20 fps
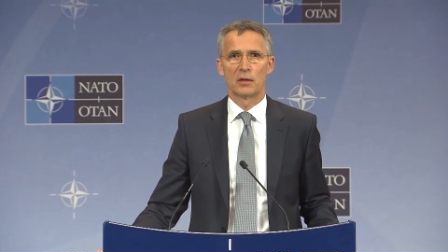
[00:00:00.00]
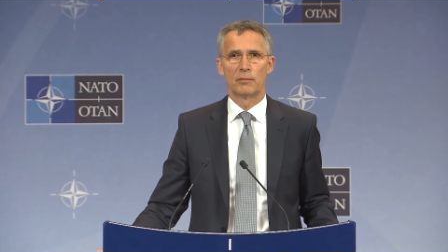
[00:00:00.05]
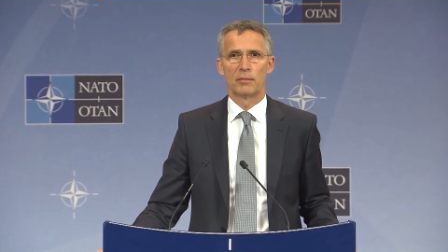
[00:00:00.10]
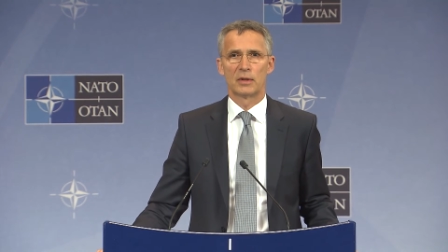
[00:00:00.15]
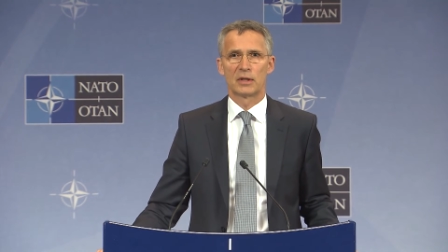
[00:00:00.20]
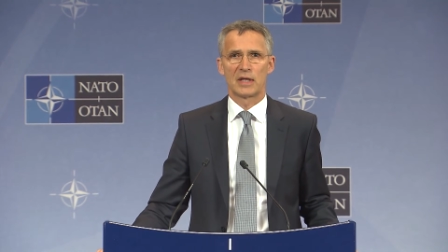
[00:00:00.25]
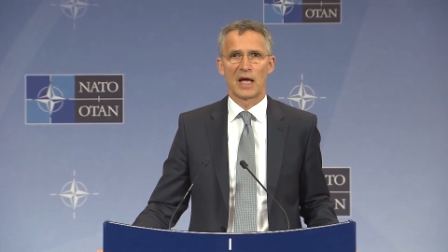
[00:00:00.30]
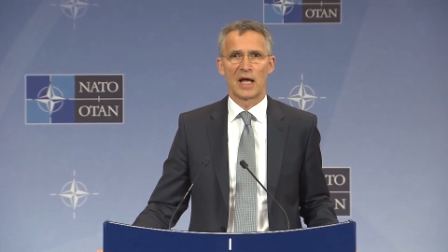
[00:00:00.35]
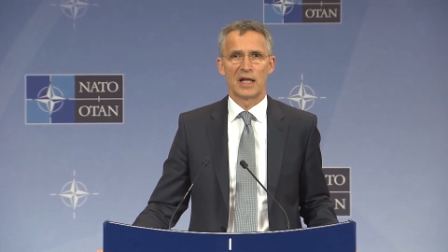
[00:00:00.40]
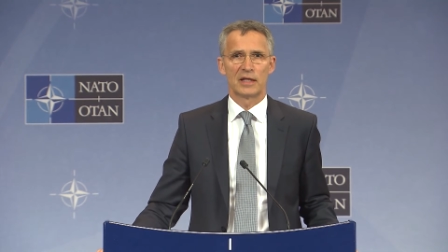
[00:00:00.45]

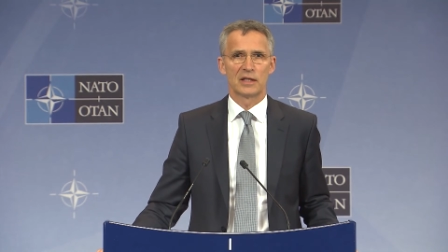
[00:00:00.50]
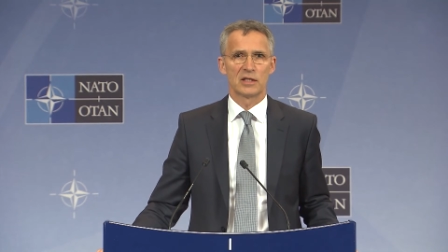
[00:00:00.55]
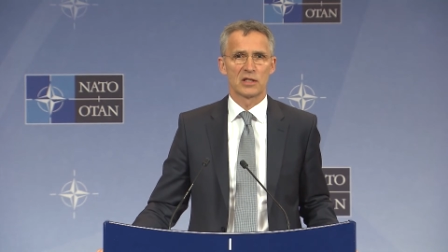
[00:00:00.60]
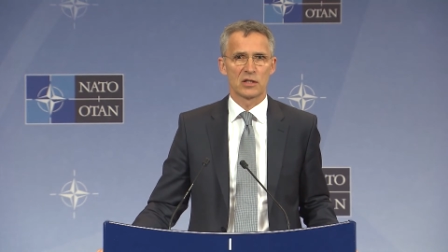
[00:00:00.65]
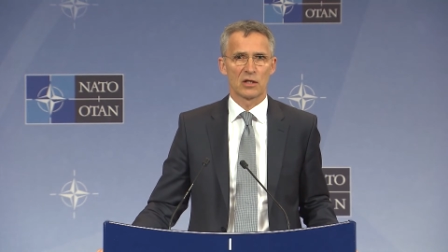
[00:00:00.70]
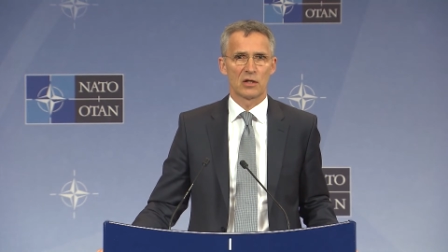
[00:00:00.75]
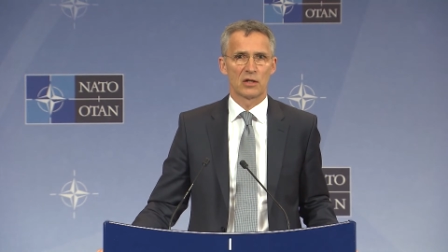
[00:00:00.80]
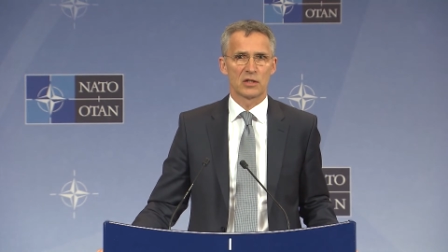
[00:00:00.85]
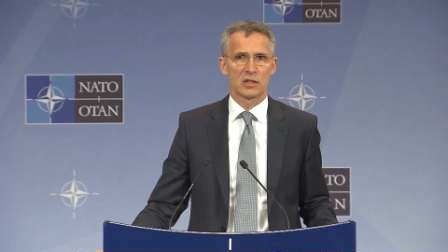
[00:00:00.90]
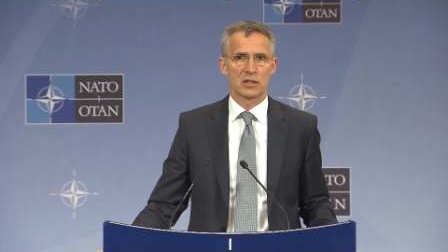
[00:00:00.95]

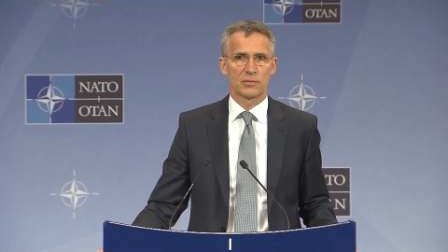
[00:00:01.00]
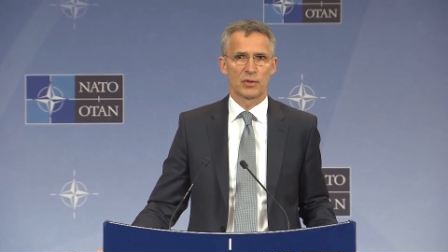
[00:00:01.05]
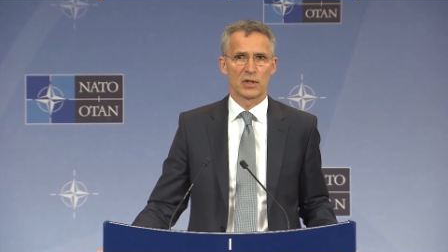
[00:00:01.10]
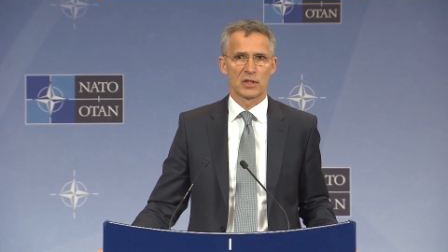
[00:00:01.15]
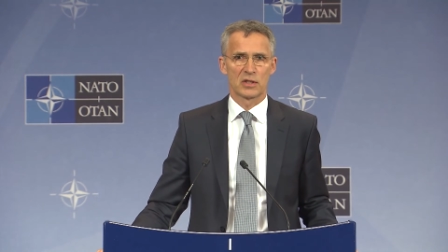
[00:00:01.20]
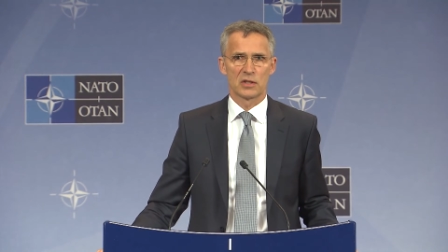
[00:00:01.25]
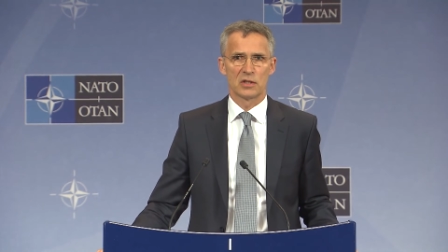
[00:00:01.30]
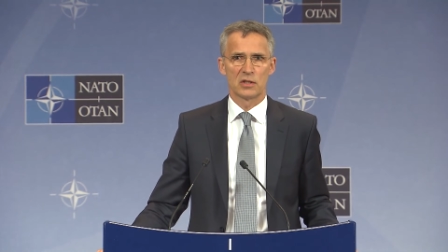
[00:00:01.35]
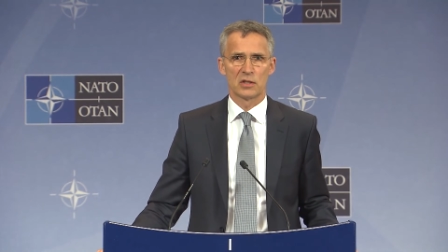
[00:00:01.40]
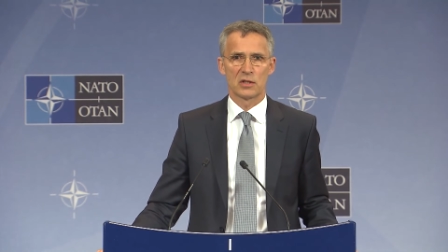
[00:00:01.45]
battalion-sized
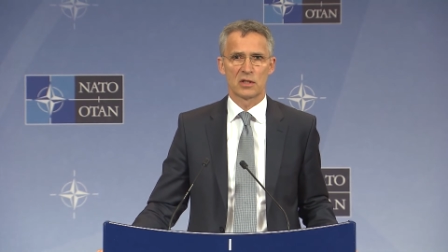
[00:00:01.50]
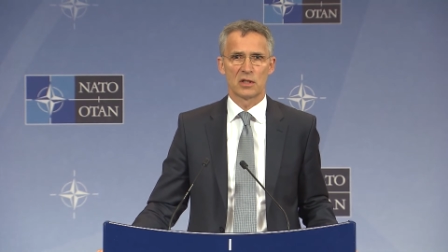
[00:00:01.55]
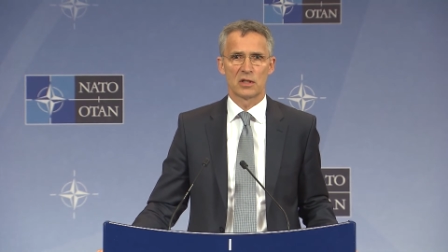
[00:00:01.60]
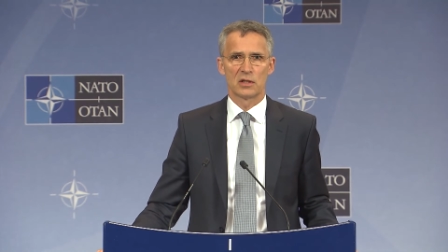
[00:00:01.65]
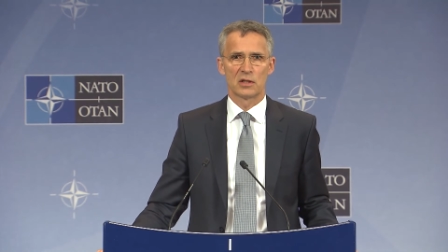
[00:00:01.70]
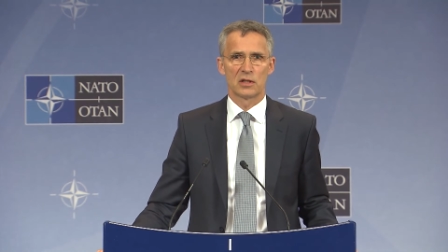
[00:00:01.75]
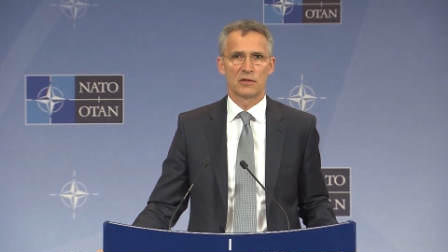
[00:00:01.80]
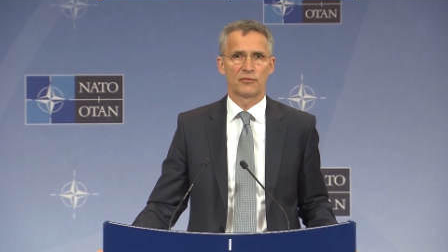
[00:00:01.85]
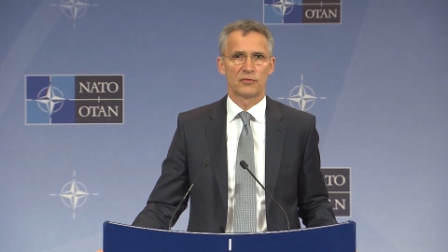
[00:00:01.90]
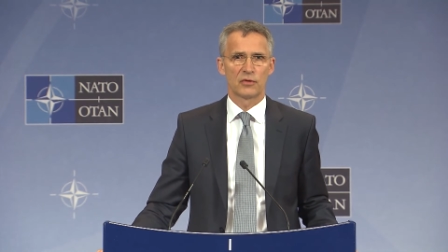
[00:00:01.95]
presence
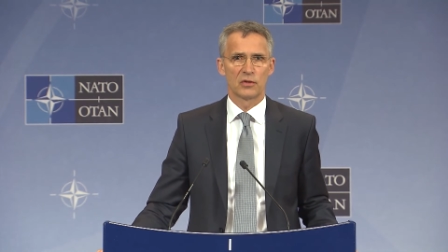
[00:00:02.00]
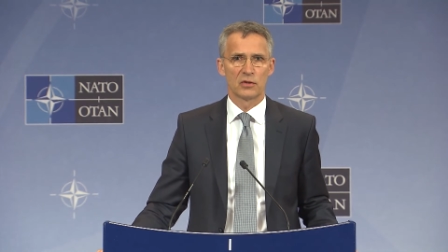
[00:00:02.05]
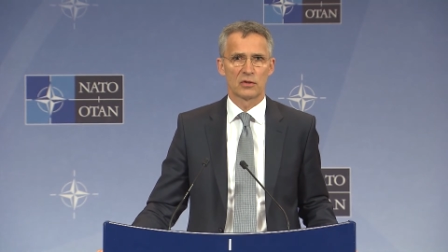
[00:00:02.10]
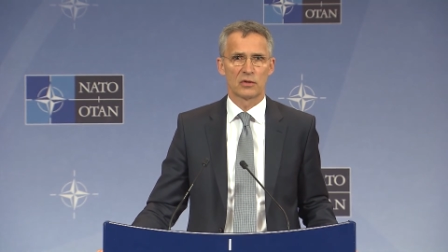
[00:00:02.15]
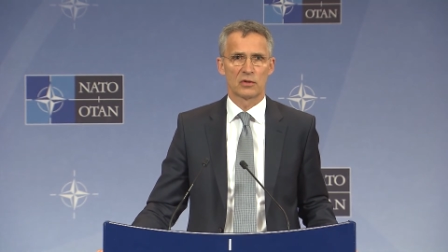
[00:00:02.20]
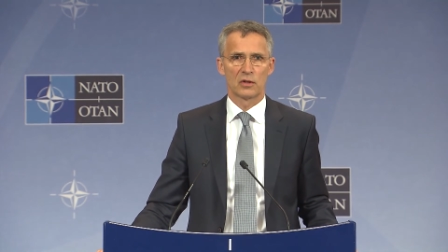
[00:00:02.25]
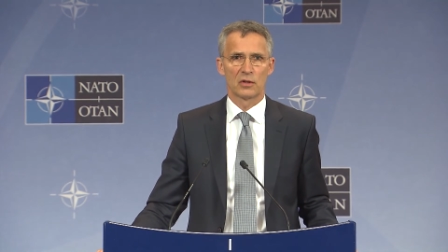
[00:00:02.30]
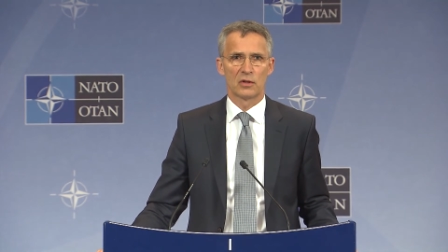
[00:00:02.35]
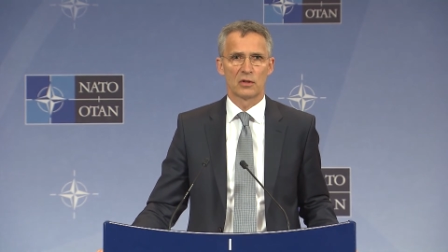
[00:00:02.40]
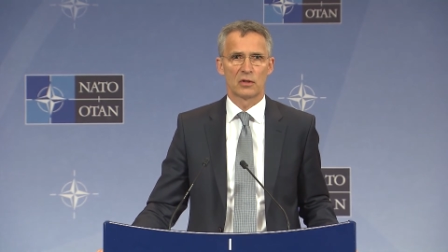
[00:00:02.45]
in different